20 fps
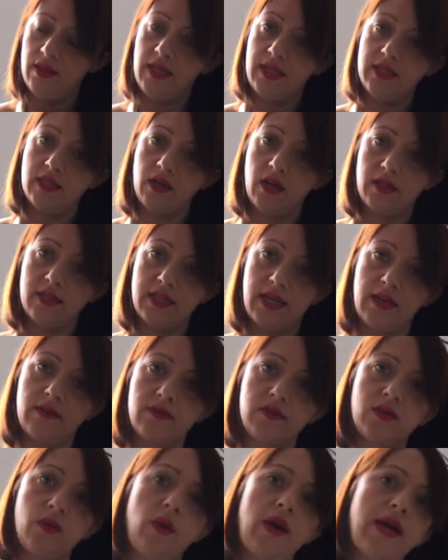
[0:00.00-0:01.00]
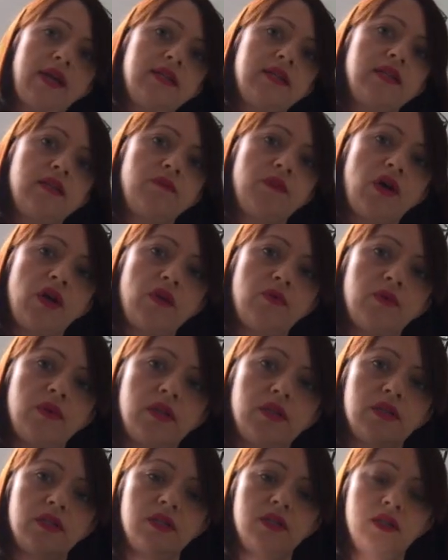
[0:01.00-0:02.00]
these cut out squares at the
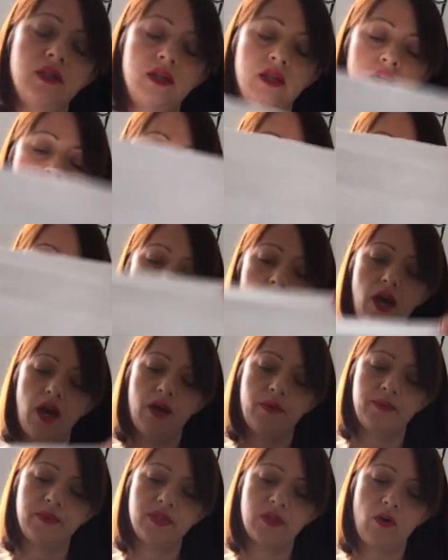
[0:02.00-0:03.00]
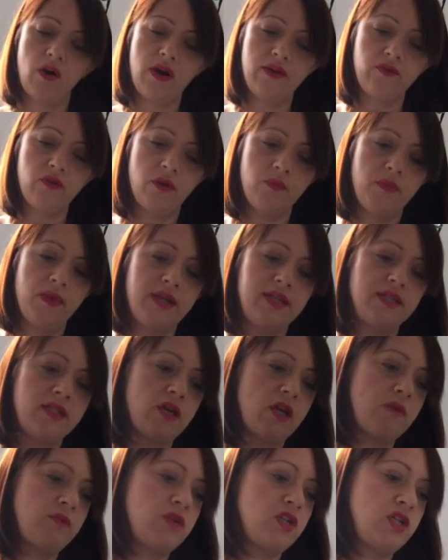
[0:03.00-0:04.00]
moment. So I've got my
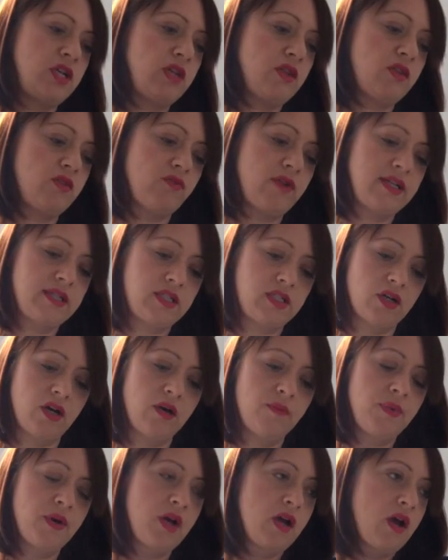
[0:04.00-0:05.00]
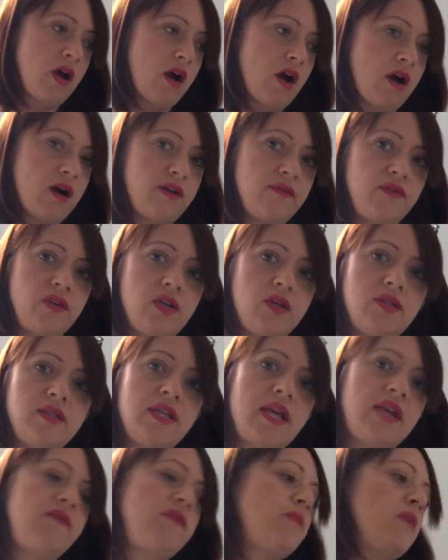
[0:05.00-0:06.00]
sewing machine threaded up. I've used
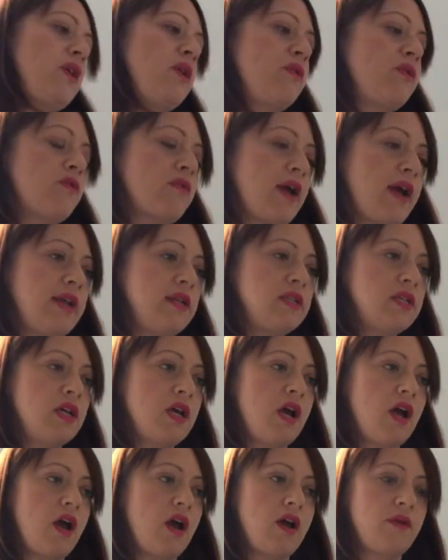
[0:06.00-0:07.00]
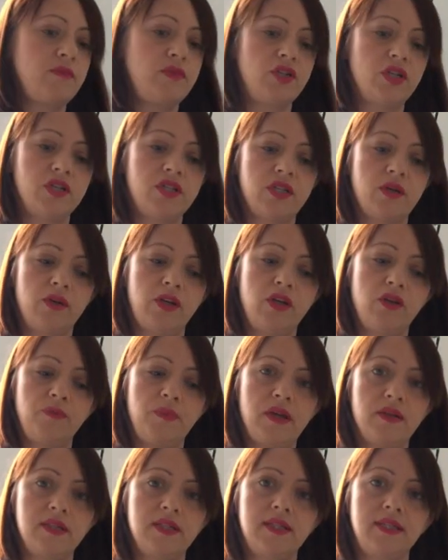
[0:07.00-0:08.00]
navy blue thread just so you'll
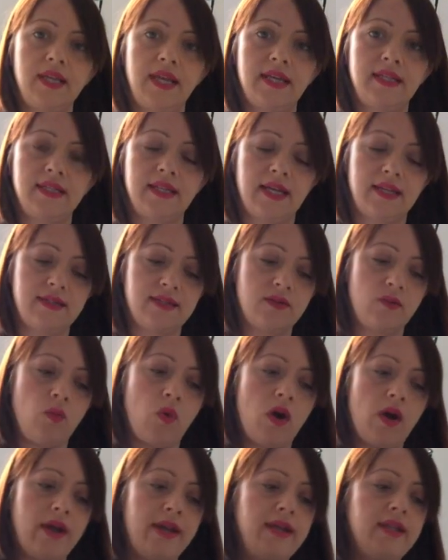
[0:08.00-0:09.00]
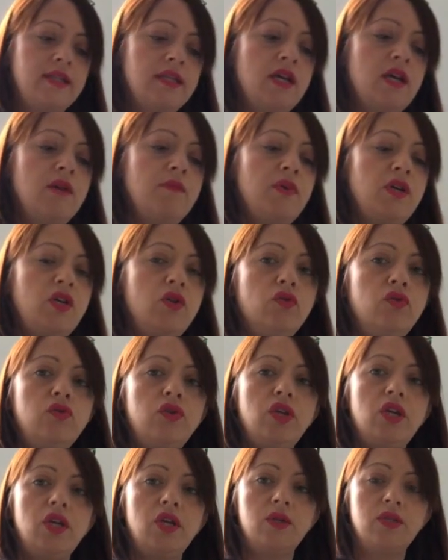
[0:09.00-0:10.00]
be able to see it against the white, but
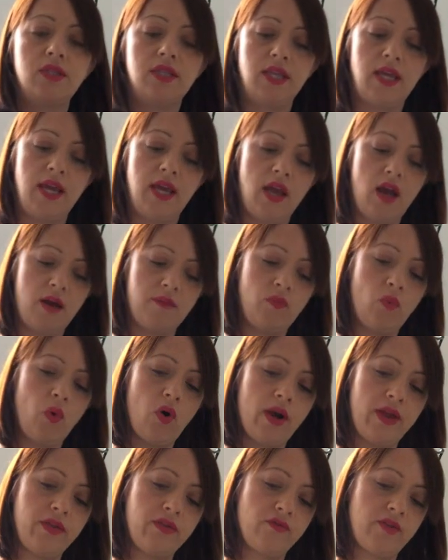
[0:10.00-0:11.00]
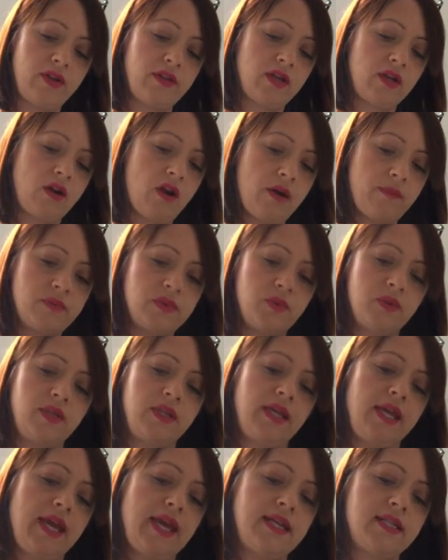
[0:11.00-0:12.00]
you'll use the white thread that comes with
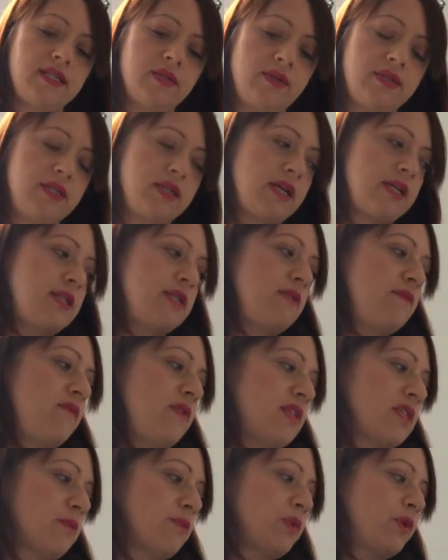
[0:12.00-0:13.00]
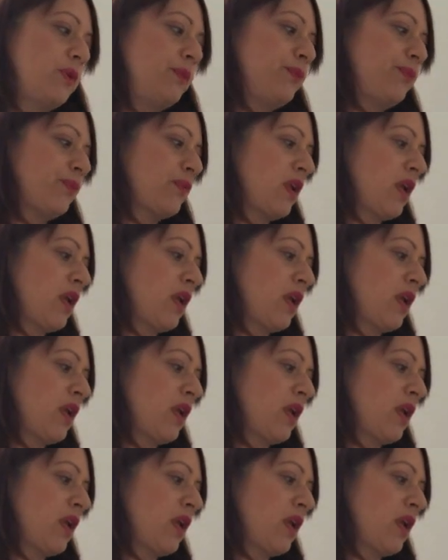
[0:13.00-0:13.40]
the kit so it's nice and invisible.